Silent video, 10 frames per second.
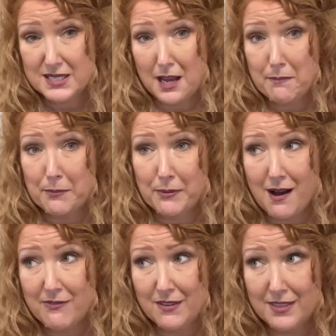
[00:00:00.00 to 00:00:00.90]
type of
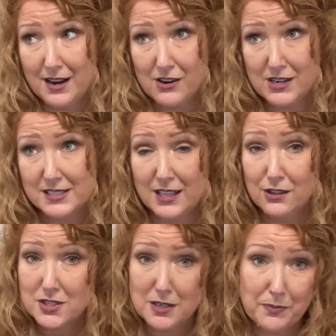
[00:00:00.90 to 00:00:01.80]
profit there because I
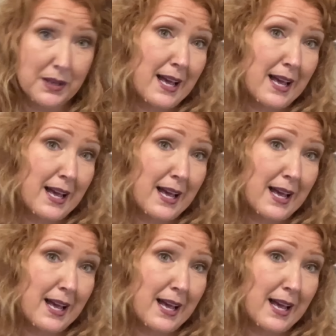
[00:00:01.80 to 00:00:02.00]
looked up the